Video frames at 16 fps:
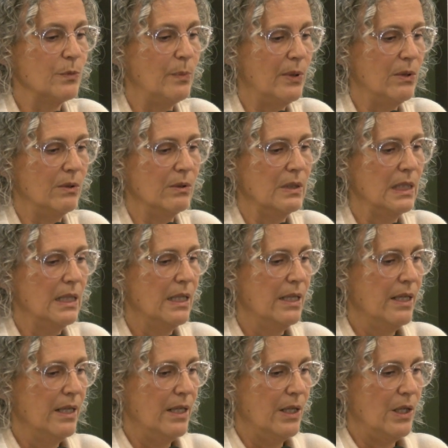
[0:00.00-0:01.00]
pole,
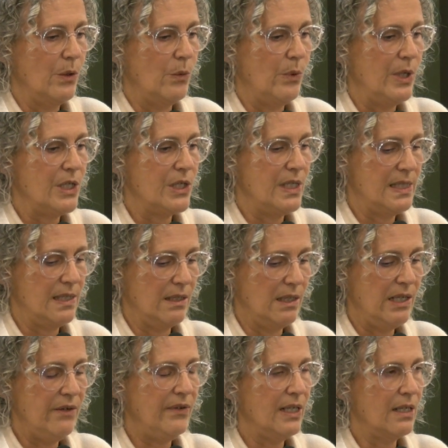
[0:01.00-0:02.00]
which is a
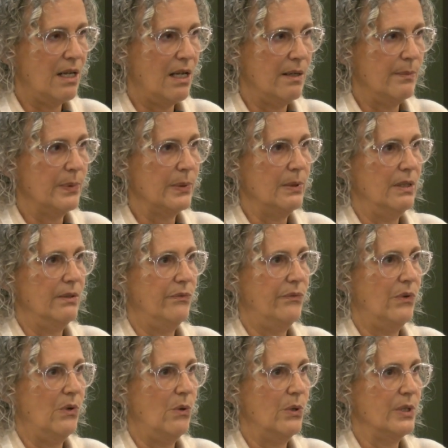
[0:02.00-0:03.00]
living lab
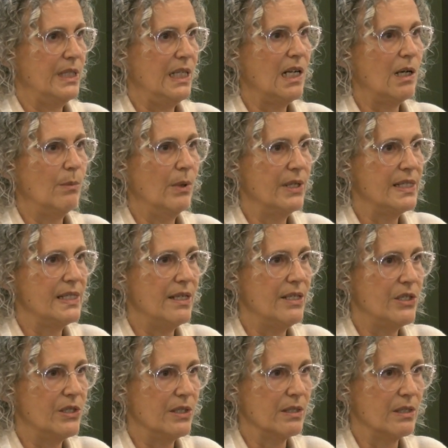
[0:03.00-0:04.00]
for
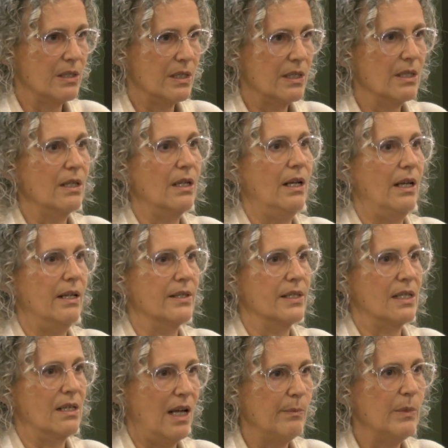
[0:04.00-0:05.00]
decarbonization and
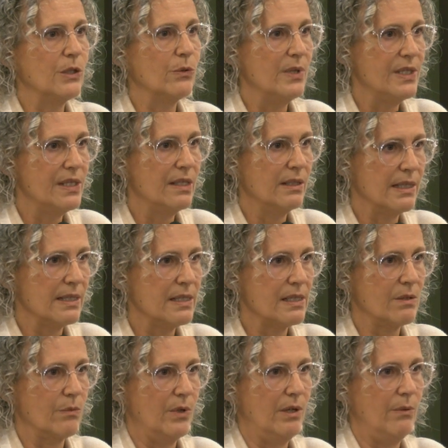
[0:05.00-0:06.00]
climate
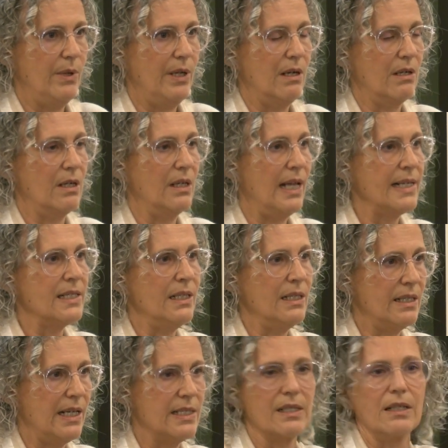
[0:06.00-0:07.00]
resilience, where we are collecting
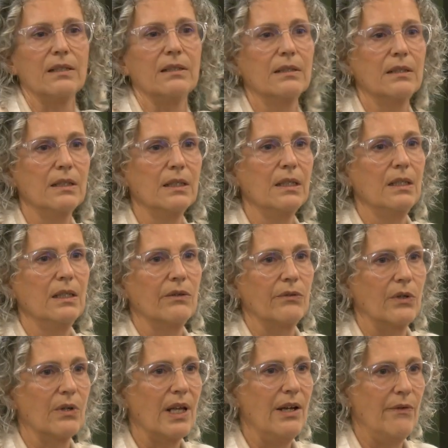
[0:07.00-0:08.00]
data
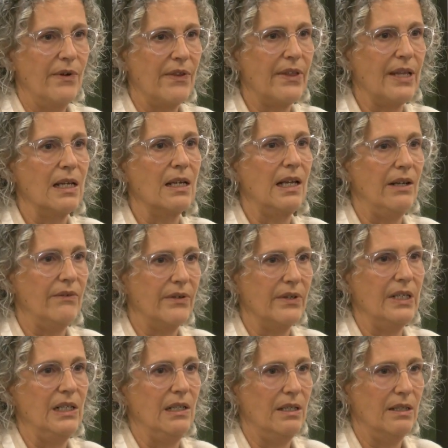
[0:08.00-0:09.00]
for
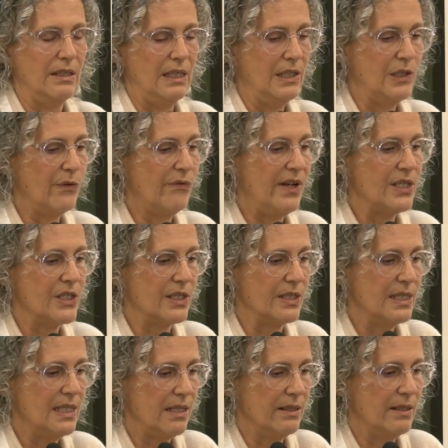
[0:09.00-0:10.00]
every
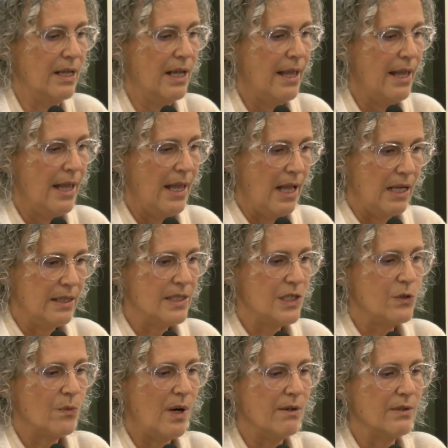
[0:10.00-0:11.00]
intervention done. And
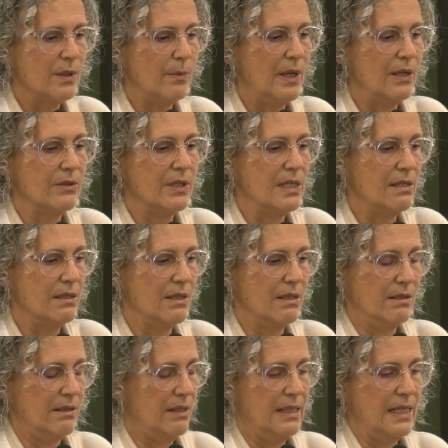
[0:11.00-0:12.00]
this roundabout is
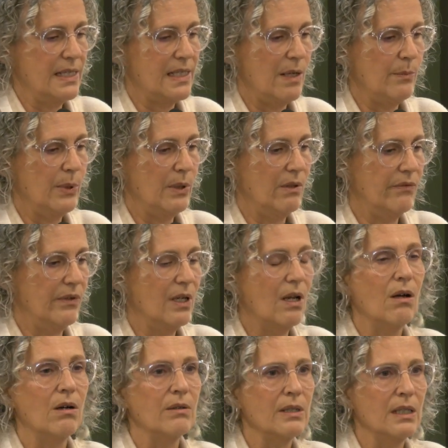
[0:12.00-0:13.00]
an example of a
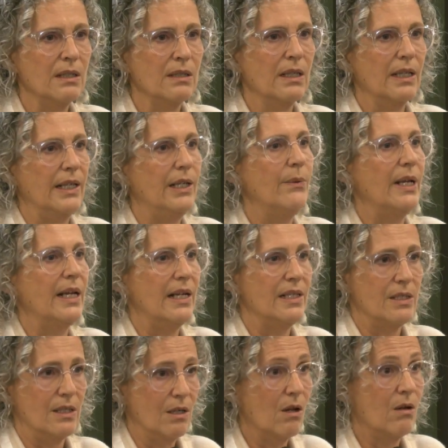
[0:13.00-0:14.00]
lawn,
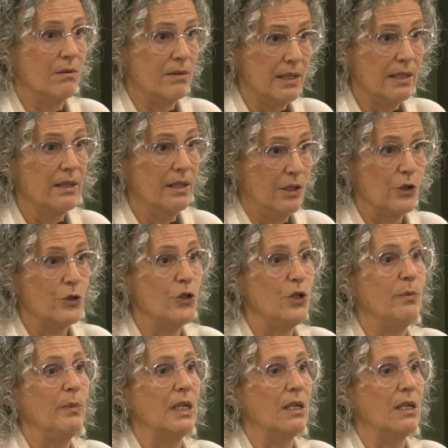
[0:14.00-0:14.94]
irrigated lawn, consuming